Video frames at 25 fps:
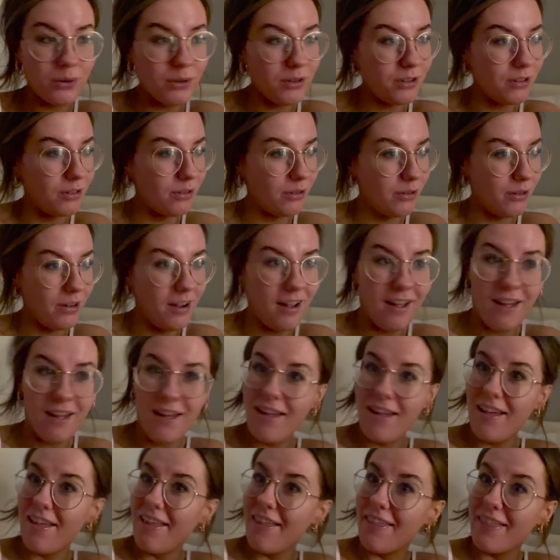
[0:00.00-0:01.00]
so
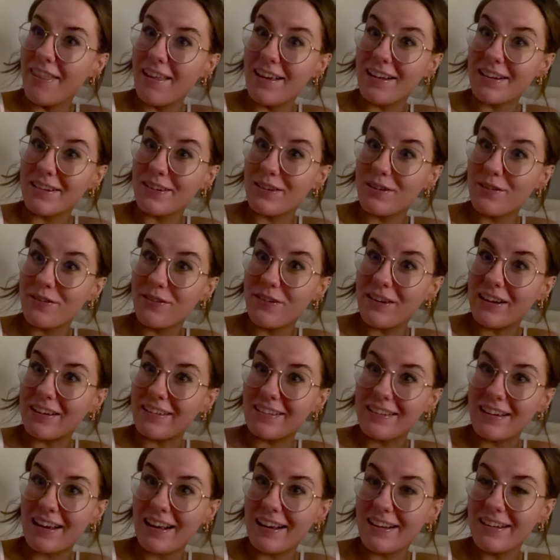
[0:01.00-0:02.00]
that's
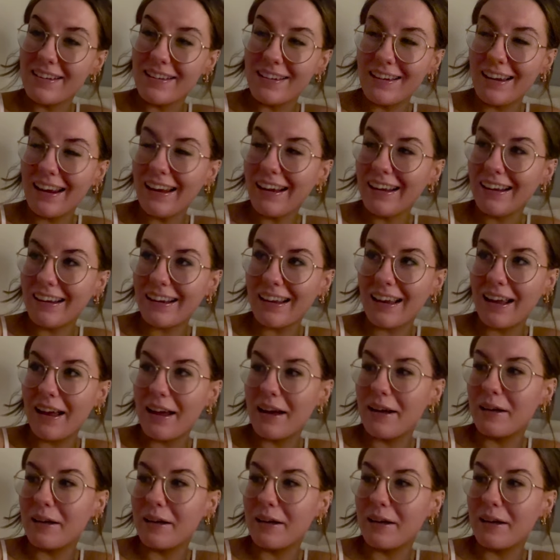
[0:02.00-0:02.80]
fantastic.